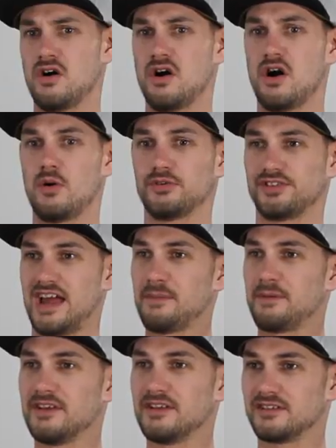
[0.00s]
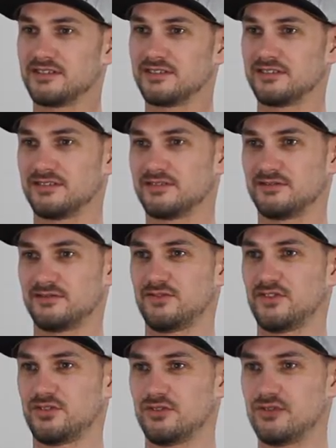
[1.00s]
I wasn't happy, that's
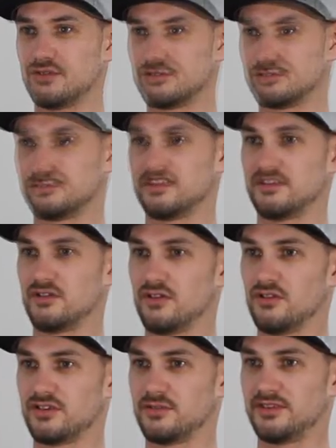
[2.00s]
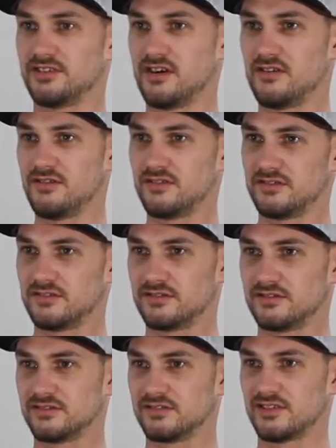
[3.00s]
for sure. Didn't like looking at
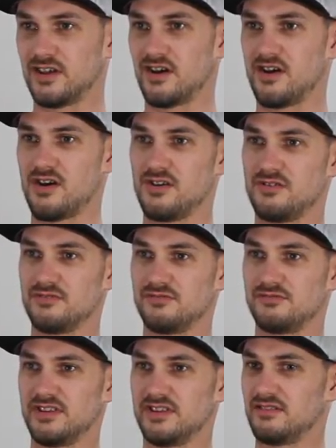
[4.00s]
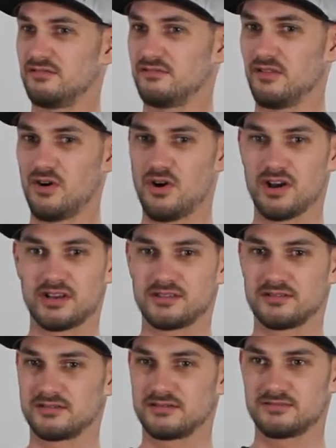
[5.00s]
myself, so didn't like
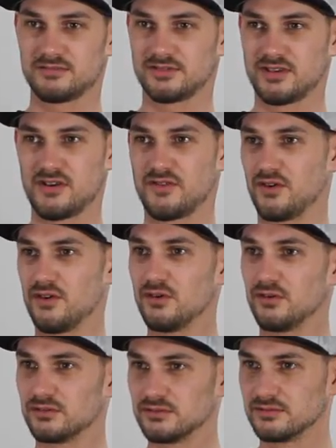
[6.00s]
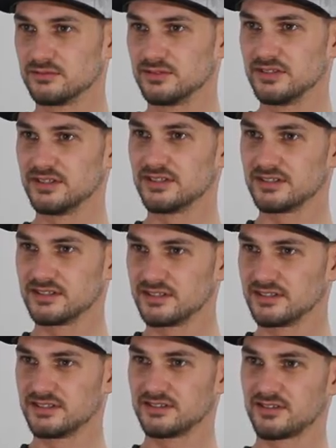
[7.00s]
myself at all, really.
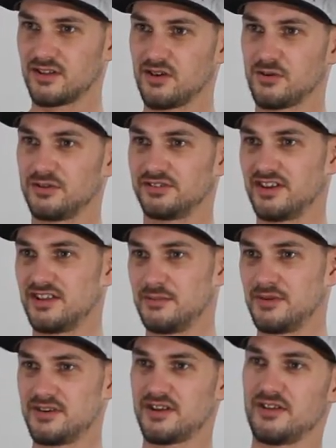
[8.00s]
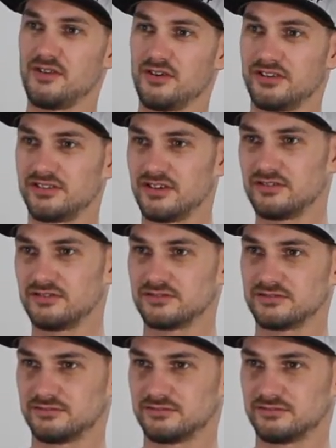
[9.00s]
Don't like what you see in the mirror, don't like yourself.